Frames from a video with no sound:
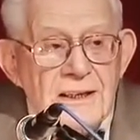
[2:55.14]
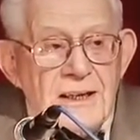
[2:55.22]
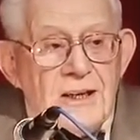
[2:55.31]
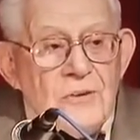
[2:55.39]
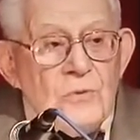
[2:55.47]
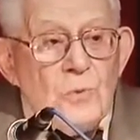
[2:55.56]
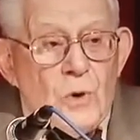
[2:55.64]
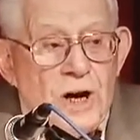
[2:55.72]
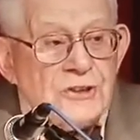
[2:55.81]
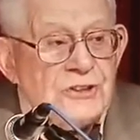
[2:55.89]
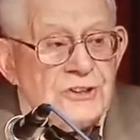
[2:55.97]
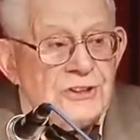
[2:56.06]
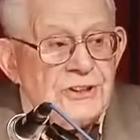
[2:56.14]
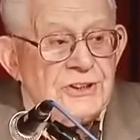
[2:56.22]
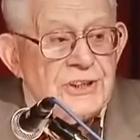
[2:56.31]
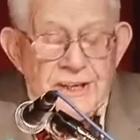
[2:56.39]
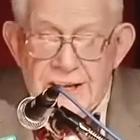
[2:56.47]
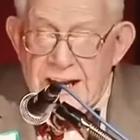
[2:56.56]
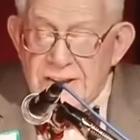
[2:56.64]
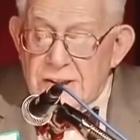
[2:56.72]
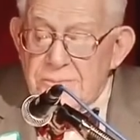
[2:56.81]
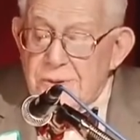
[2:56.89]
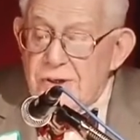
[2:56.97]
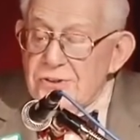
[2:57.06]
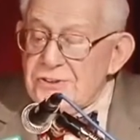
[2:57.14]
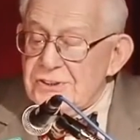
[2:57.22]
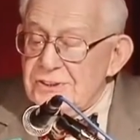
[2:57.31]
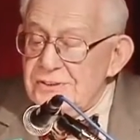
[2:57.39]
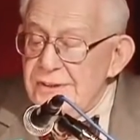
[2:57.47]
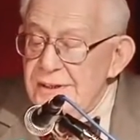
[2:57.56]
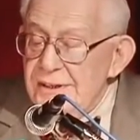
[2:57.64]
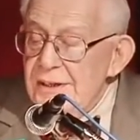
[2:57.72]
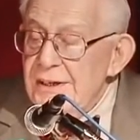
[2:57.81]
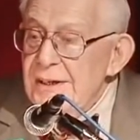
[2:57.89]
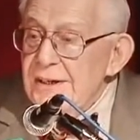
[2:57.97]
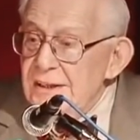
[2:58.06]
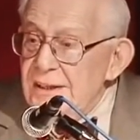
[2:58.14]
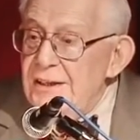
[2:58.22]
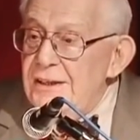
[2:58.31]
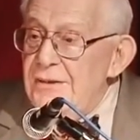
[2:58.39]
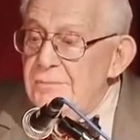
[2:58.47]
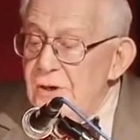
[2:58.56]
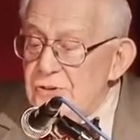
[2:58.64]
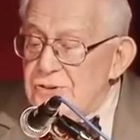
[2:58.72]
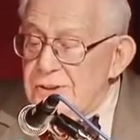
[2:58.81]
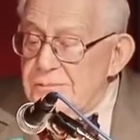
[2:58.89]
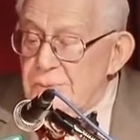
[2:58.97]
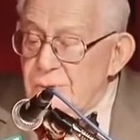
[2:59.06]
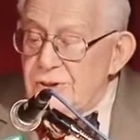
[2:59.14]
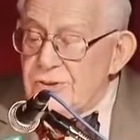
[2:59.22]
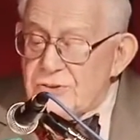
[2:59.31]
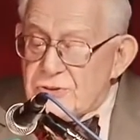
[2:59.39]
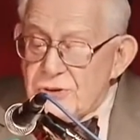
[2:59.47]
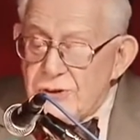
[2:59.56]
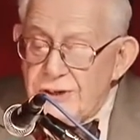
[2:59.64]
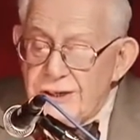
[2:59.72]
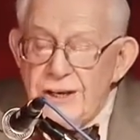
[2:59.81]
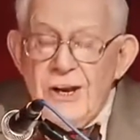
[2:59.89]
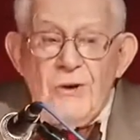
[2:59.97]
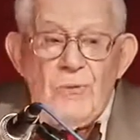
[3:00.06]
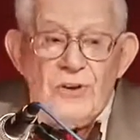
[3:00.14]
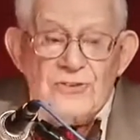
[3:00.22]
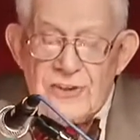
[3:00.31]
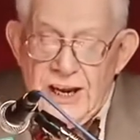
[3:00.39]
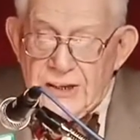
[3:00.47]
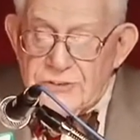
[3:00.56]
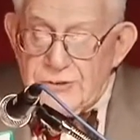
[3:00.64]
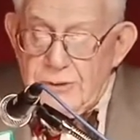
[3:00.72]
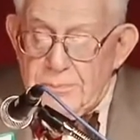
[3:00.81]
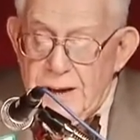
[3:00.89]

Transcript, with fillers: in Washington and at the Post, the most important story was national